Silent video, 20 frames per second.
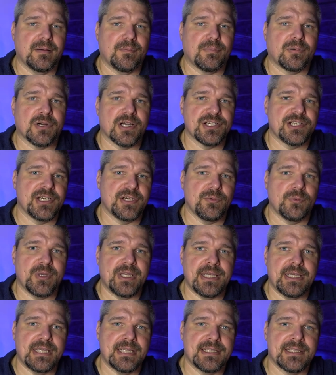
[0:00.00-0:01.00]
brushy
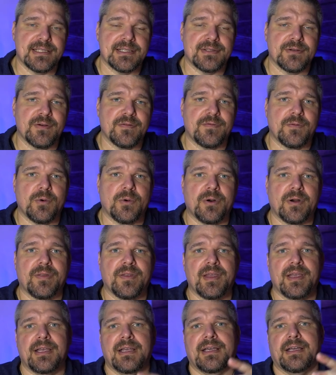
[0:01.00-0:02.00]
weeds and so forth,
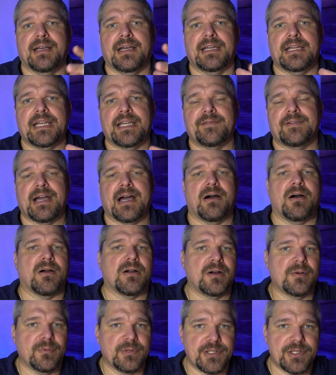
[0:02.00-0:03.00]
and then you've got
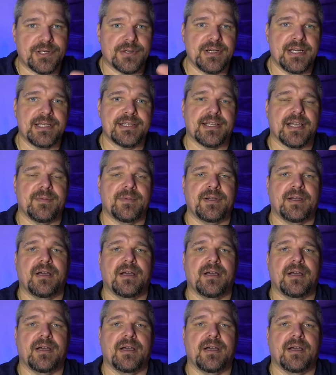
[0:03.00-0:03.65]
hardwood trees coming